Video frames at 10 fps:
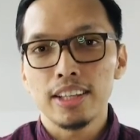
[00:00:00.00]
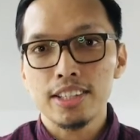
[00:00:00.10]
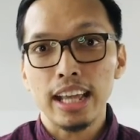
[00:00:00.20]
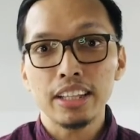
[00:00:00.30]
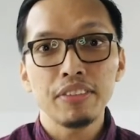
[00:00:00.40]
the
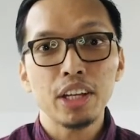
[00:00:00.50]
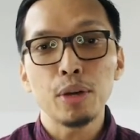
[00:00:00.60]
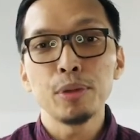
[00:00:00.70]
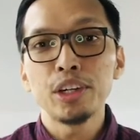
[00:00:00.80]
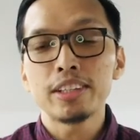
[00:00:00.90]
scientific
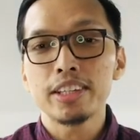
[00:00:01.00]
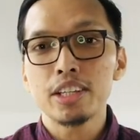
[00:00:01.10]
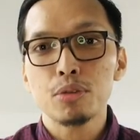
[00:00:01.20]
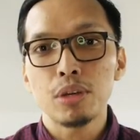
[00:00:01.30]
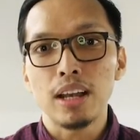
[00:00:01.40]

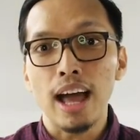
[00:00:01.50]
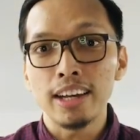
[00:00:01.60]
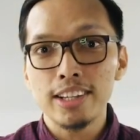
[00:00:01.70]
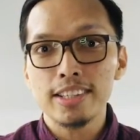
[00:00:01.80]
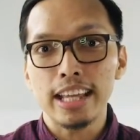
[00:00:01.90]
communities will
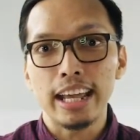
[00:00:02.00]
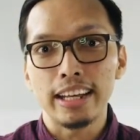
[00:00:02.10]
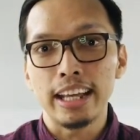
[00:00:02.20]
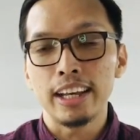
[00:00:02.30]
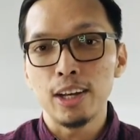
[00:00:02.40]

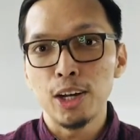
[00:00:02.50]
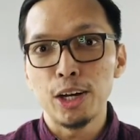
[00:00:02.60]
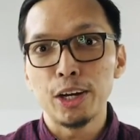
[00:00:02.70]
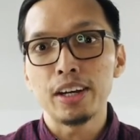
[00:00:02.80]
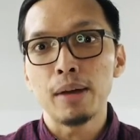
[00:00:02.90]
understand and
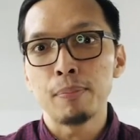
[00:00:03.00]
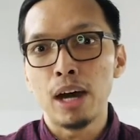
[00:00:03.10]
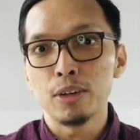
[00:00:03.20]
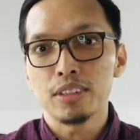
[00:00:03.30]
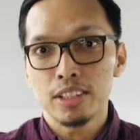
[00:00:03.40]
learn
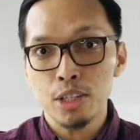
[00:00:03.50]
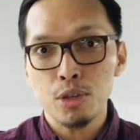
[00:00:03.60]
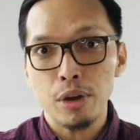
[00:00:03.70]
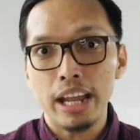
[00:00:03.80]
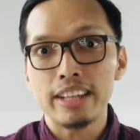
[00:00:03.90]
about the
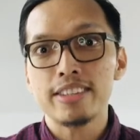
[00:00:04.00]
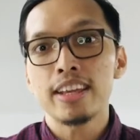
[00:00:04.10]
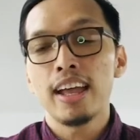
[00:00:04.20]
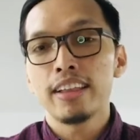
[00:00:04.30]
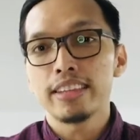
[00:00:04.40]

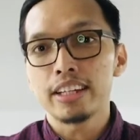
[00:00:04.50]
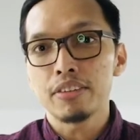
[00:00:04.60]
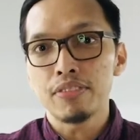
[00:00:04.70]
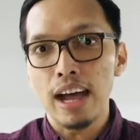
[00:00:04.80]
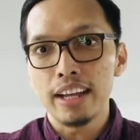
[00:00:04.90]
traits that
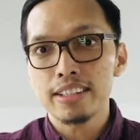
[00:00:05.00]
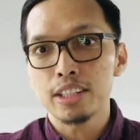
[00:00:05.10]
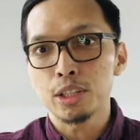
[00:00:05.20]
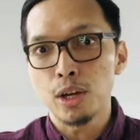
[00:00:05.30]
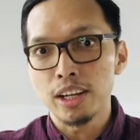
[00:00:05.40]
defines
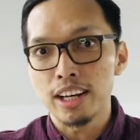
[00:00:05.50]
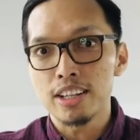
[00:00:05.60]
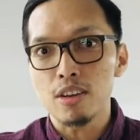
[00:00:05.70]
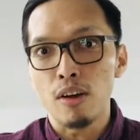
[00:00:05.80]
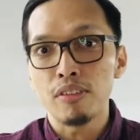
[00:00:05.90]
the
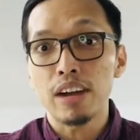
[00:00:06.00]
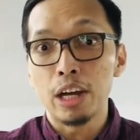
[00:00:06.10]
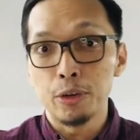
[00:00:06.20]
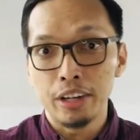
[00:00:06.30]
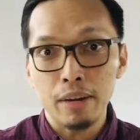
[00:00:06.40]
tolerance of
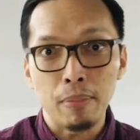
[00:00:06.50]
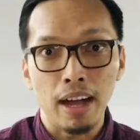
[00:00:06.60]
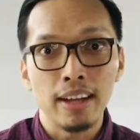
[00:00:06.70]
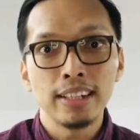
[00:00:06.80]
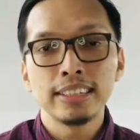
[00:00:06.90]
Ganoderma.